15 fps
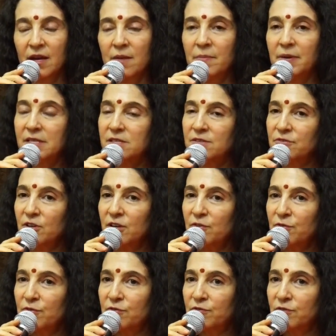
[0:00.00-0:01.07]
But it's a very
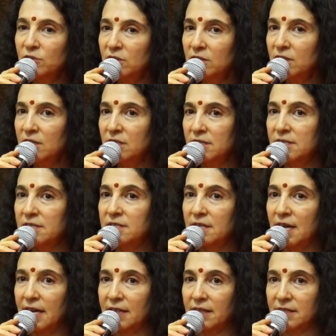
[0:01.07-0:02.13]
full
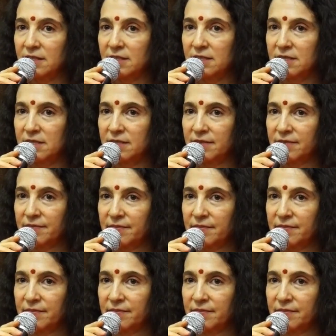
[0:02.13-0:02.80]
silence.